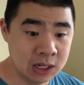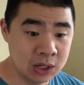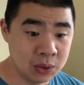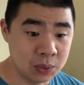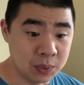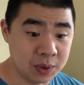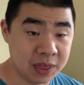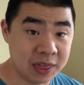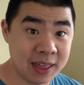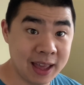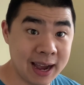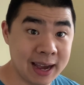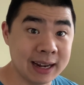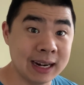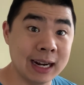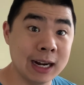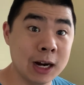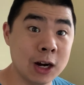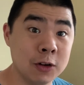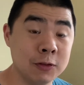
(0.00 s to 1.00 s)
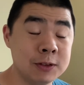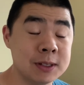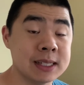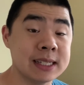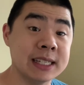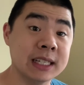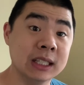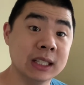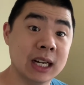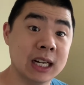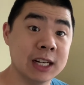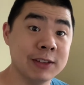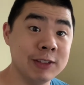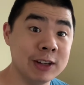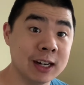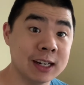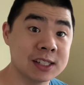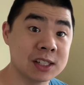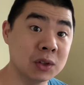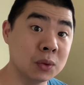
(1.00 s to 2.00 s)
with that, I hope to see a lot of you
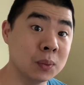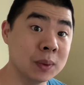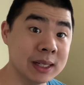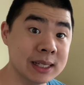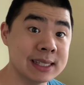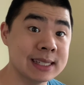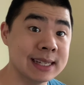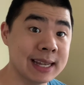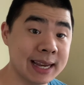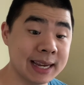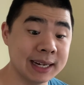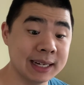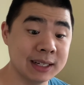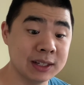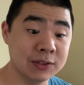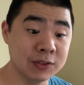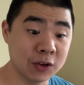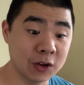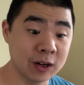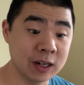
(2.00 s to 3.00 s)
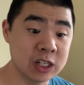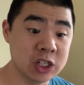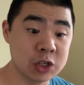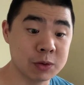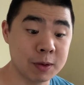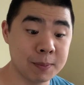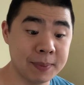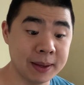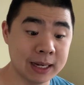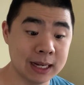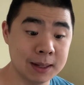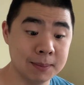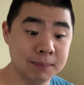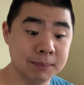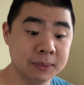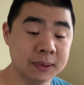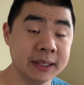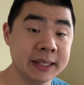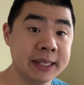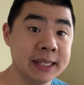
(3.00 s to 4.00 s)
guys on Wednesday for our instrument pickup.
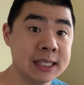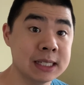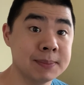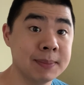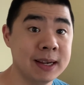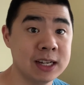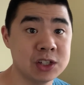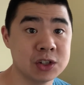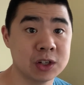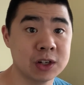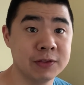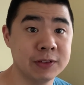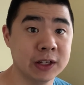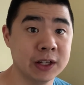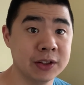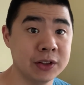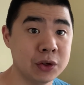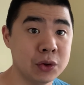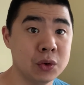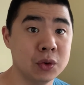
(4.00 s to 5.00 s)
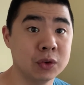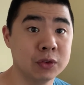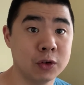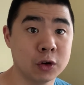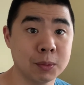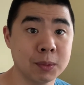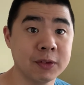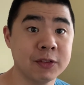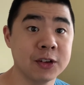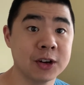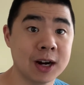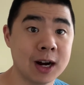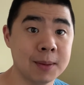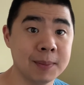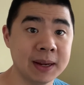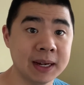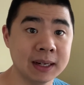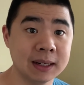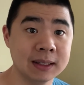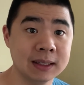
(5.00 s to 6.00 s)
Please make sure to fill out the Google form if you're
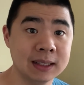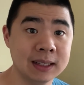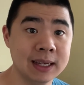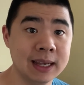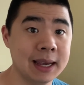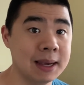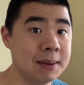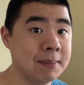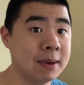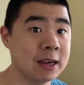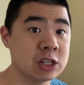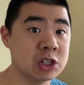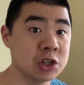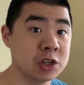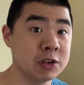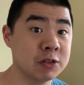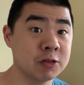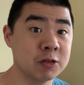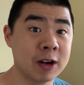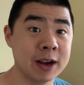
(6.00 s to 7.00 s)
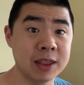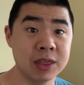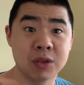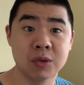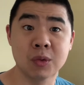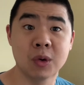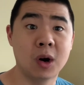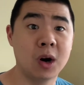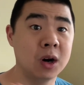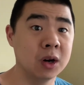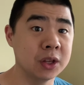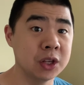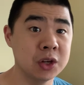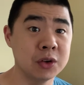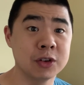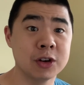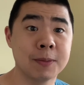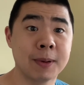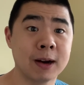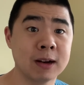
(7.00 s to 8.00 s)
coming, and make sure you've read through you and
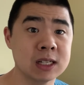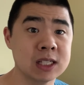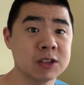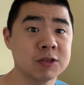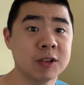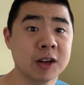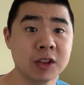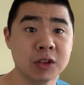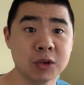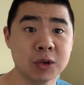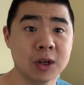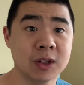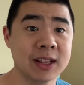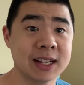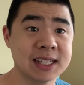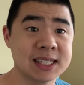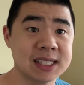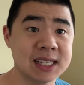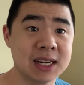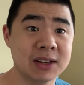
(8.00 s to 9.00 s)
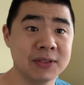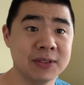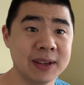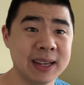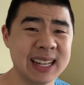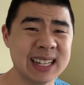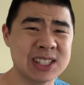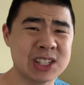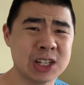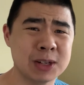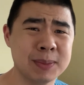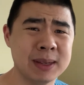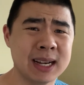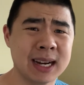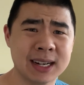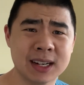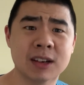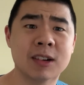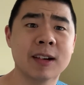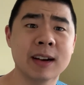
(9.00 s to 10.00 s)
your parents have read through all that stuff. It's gonna be kind
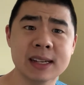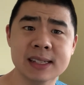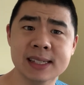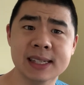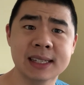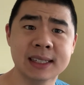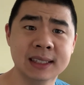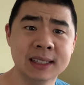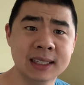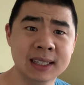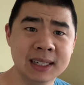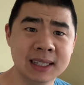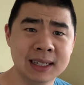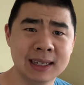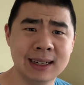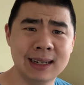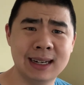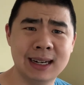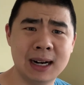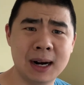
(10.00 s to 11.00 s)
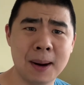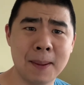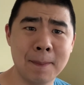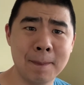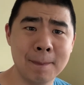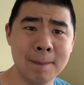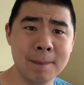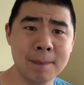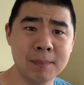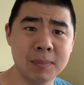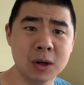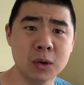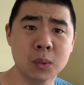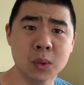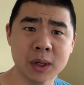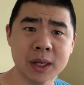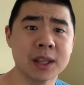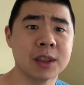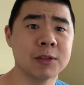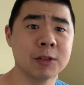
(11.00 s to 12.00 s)
of crazy, but we'll
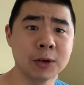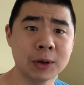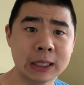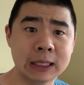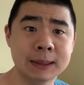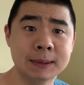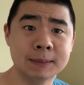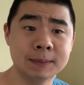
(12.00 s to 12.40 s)
get through it.